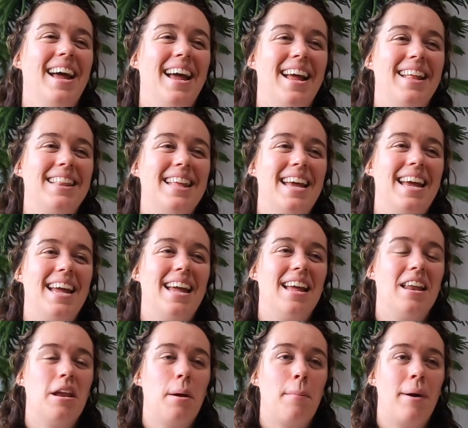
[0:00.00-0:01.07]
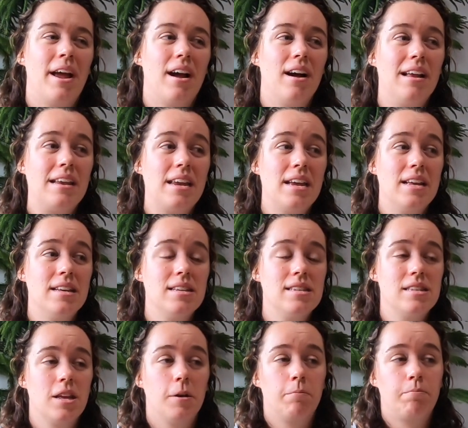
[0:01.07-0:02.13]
And then my onions